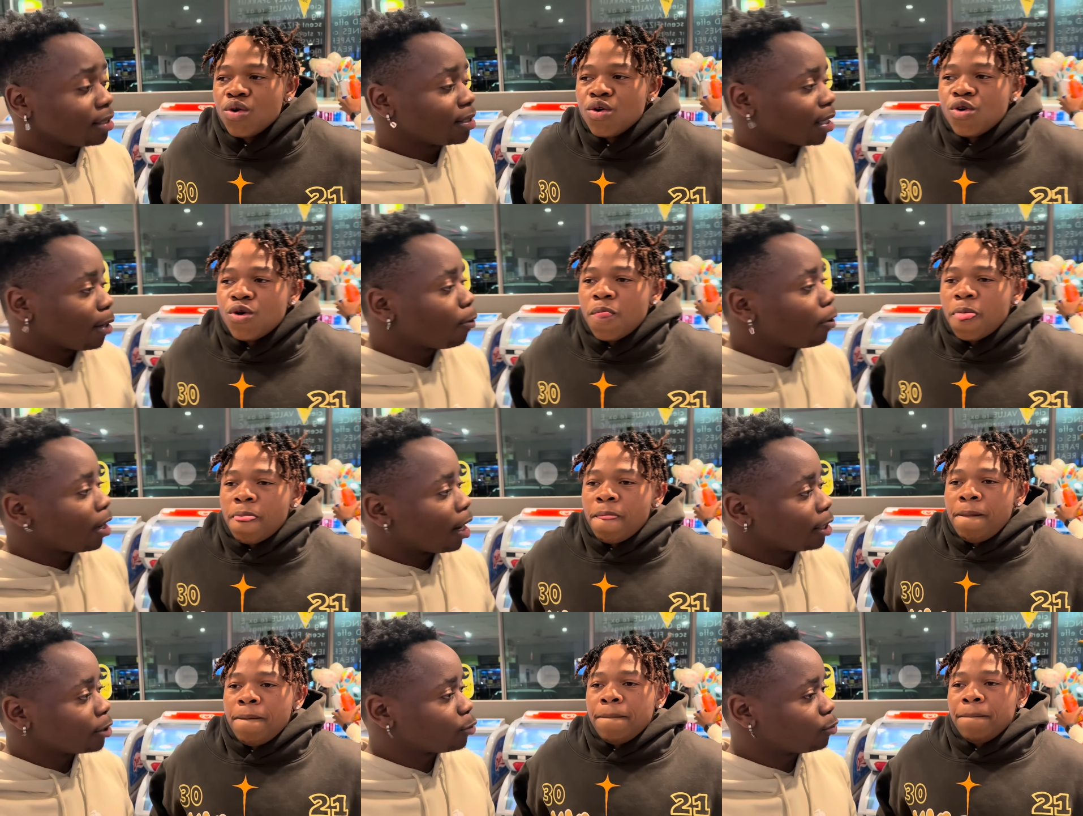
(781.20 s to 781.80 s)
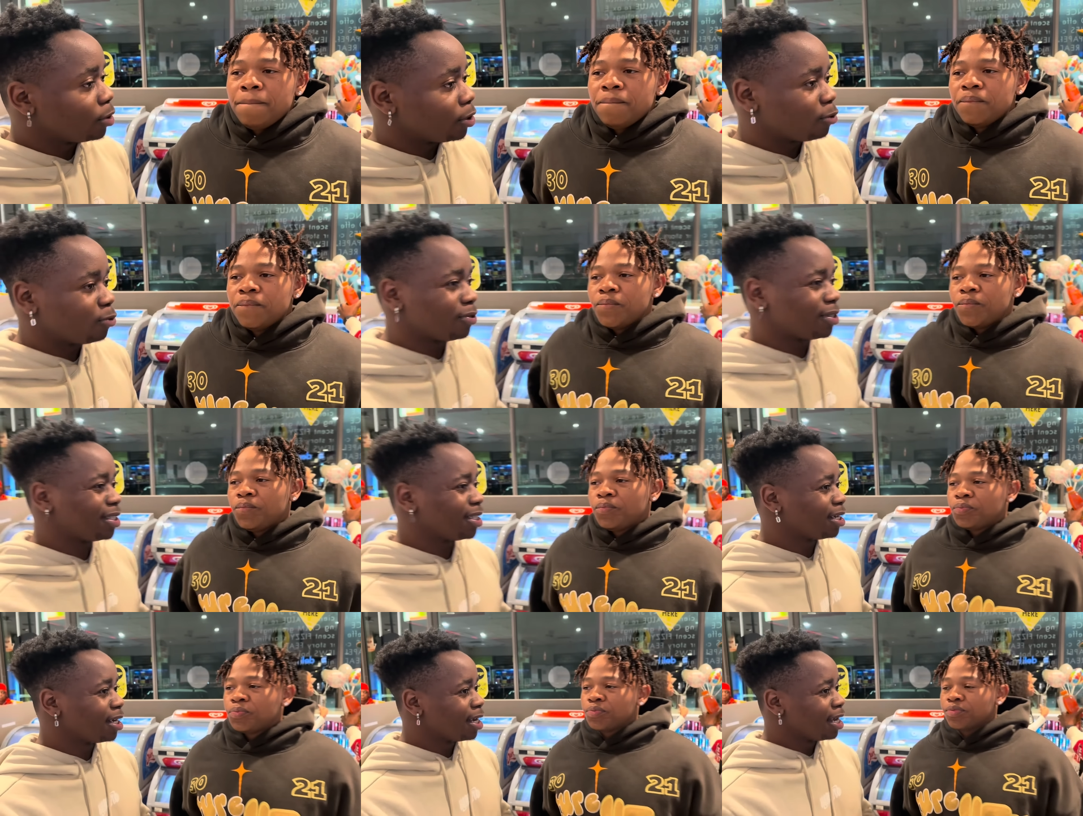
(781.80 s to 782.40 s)
Speaker 1: someone last week.
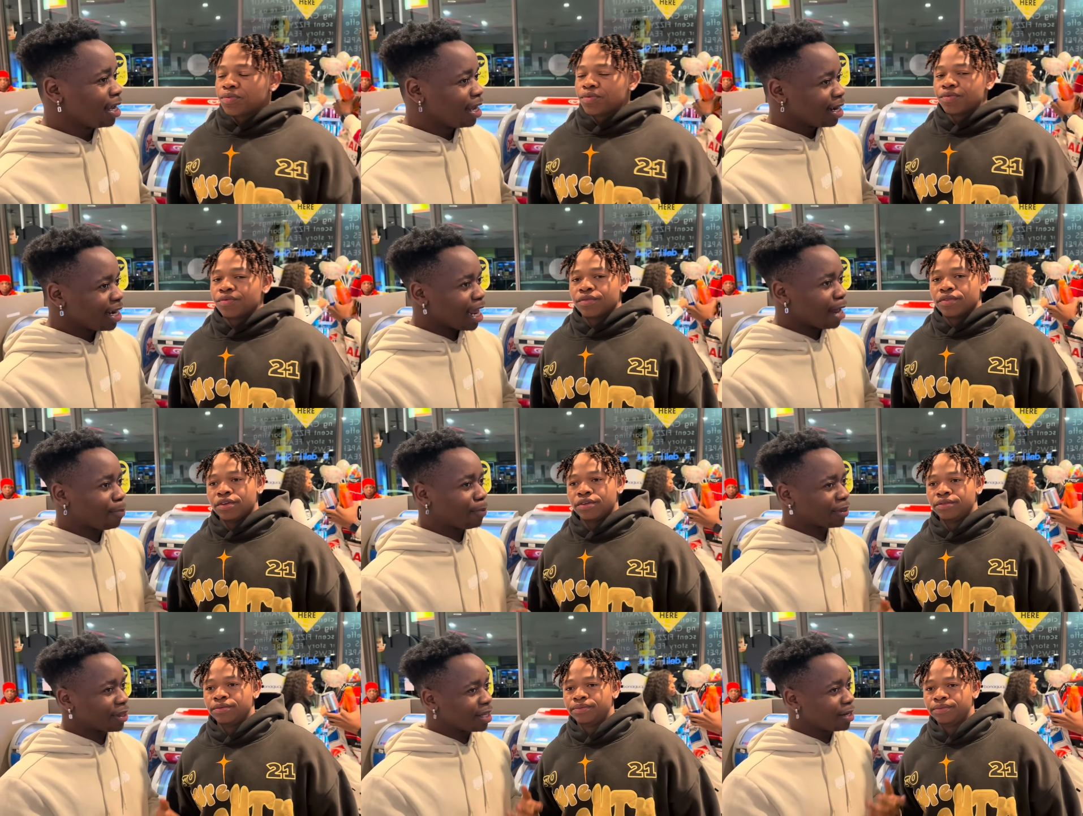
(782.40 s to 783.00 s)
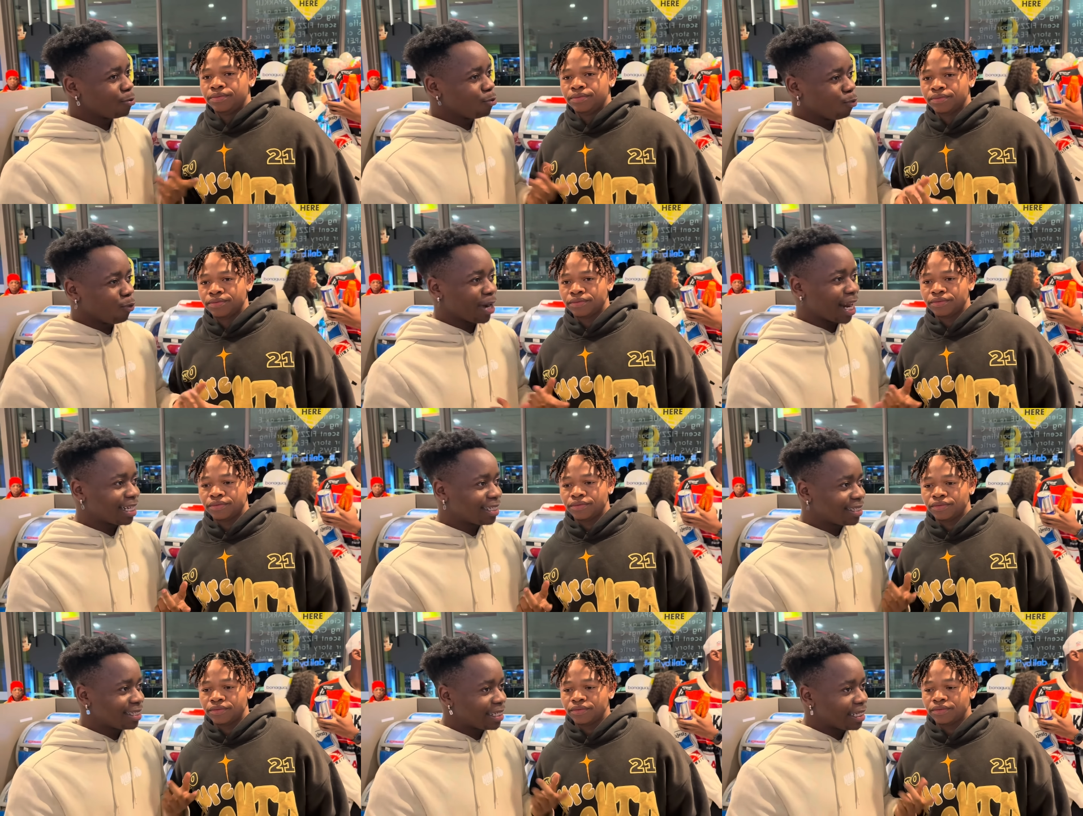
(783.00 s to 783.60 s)
Yeah, but then when
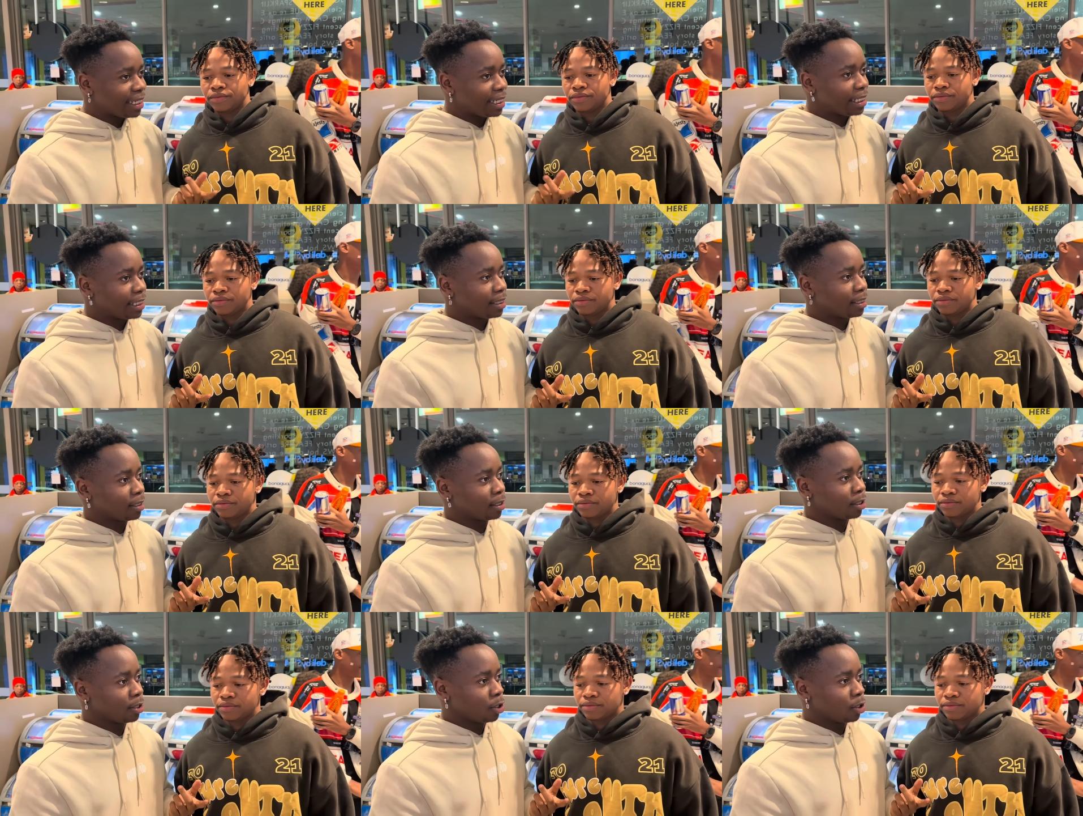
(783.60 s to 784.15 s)
I see it,